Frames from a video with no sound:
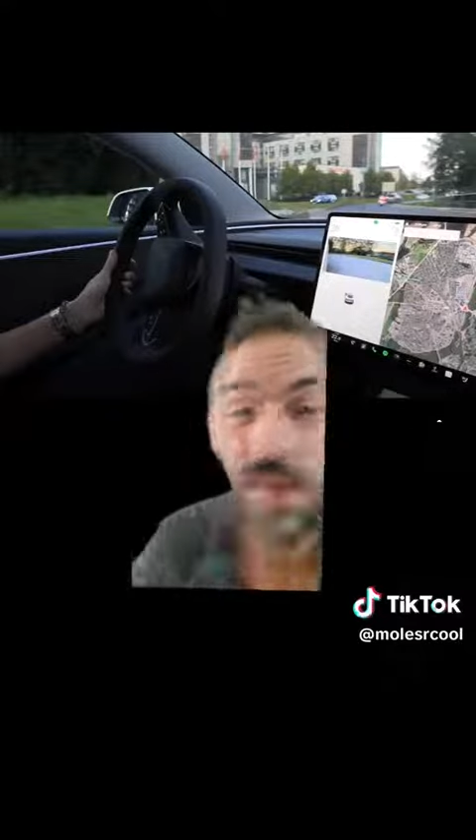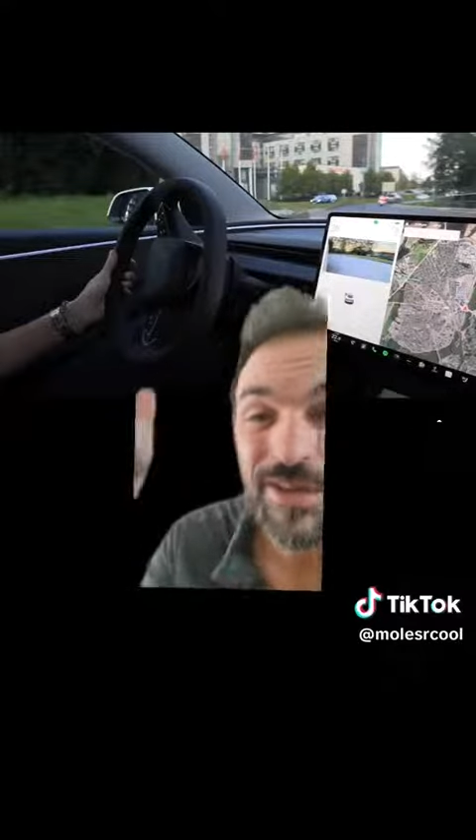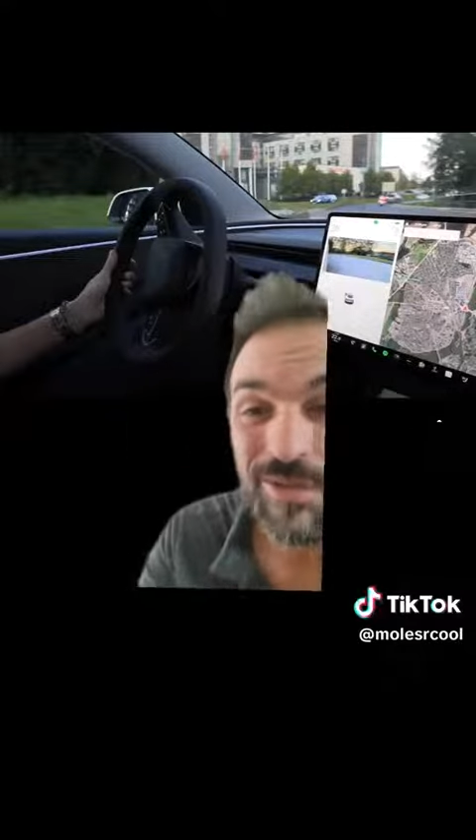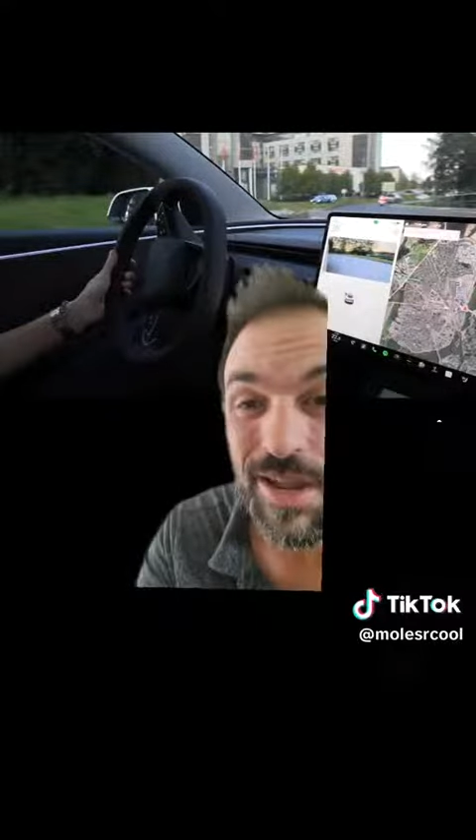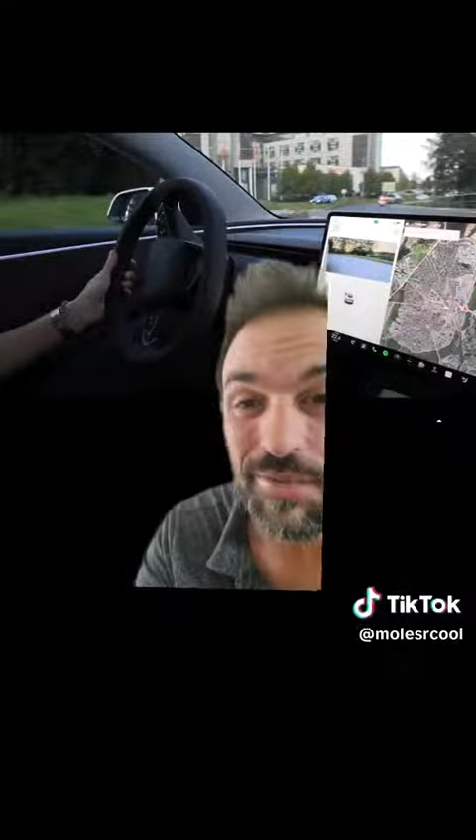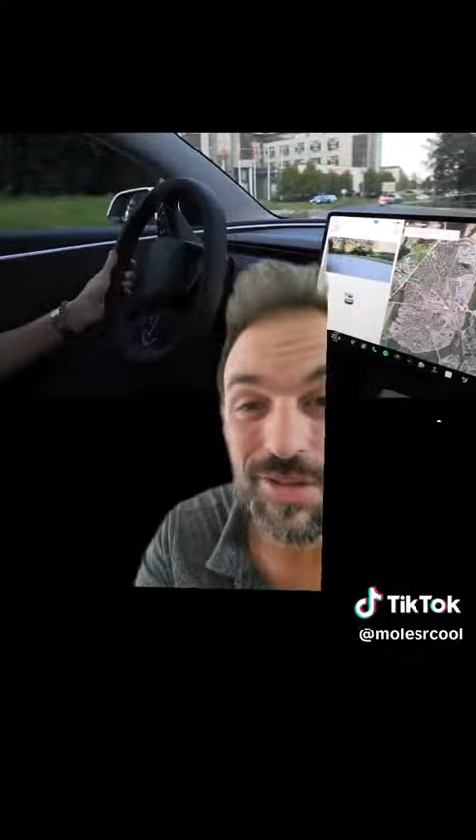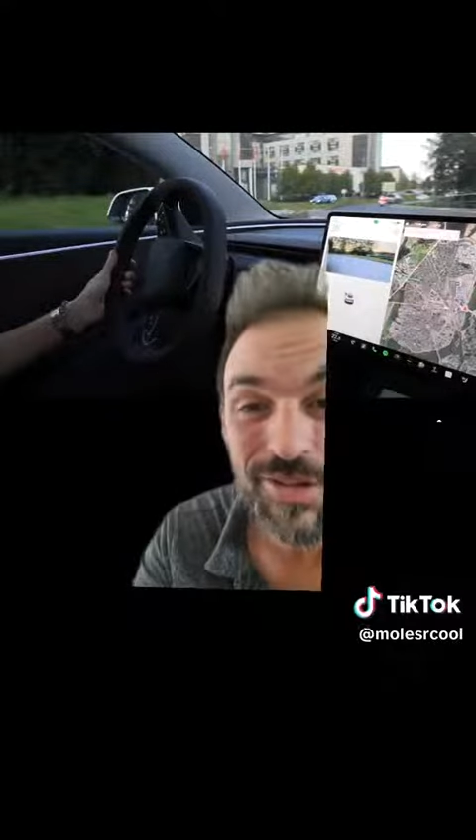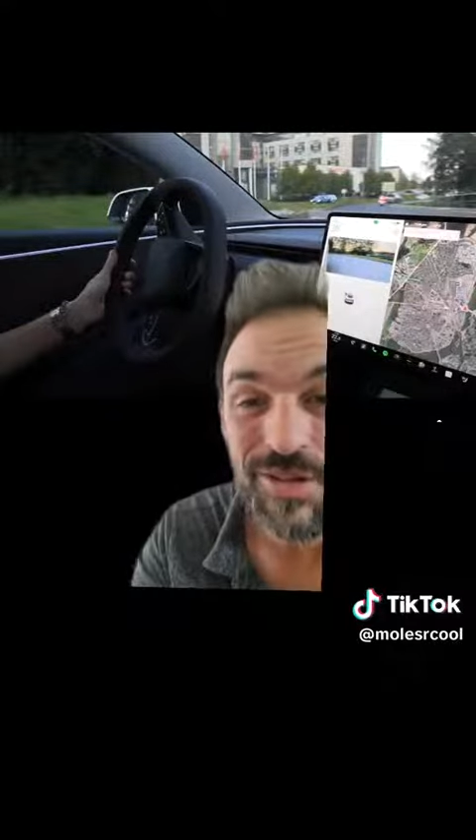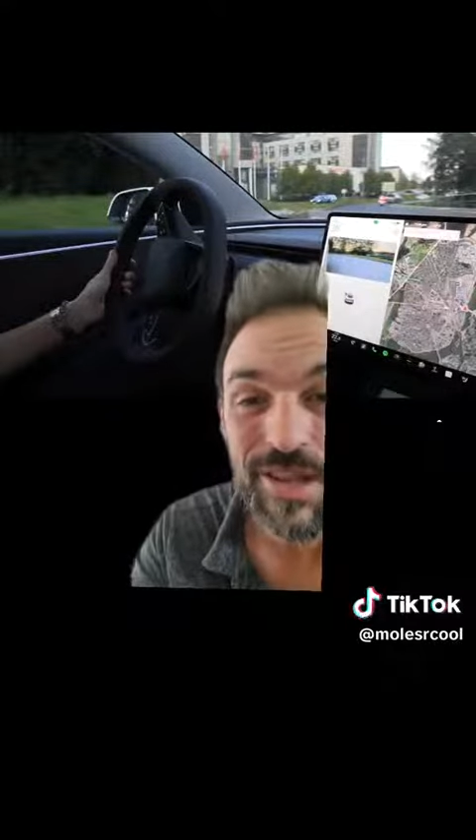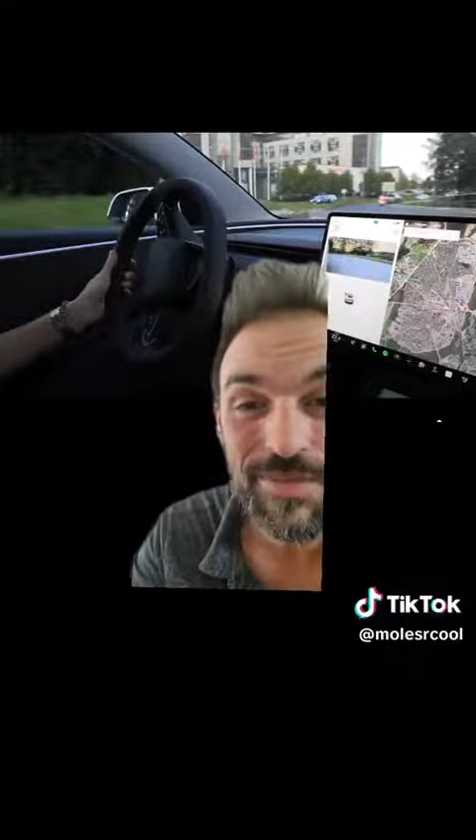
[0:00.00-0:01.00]
and you definitely
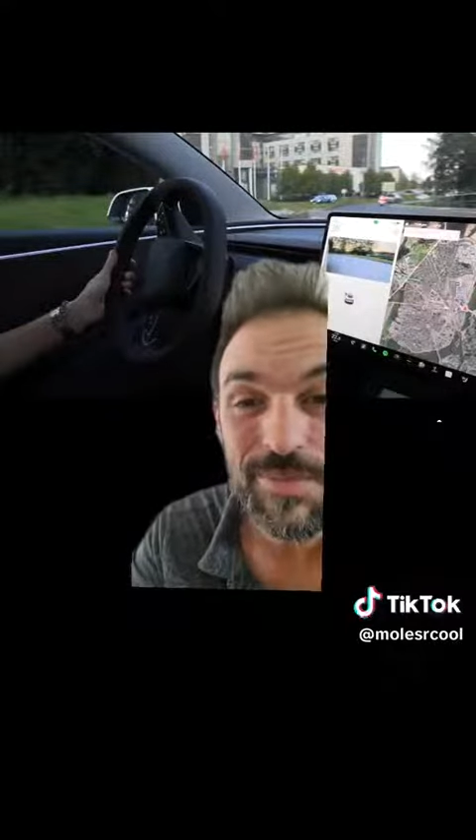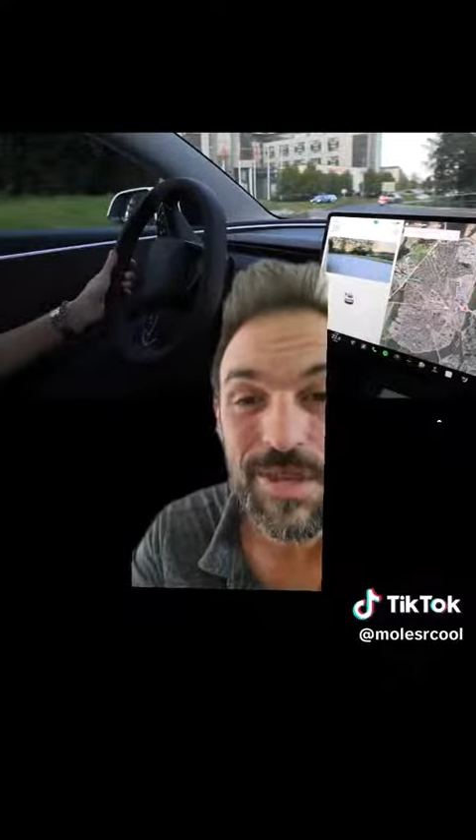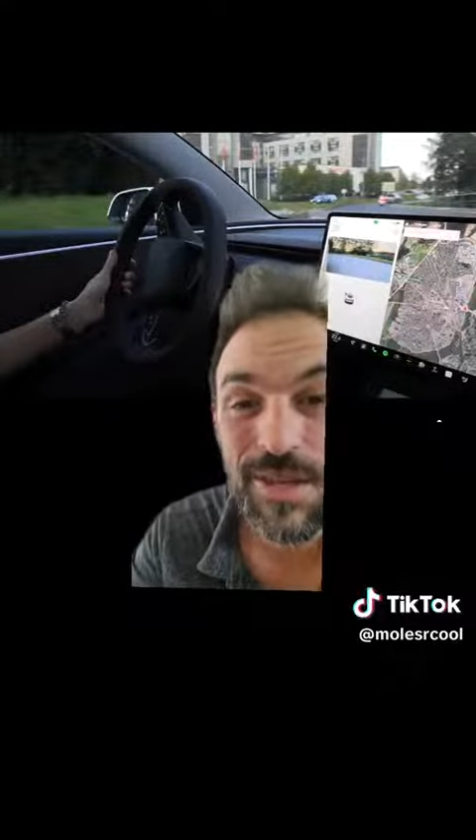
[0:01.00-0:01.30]
shouldn't have to be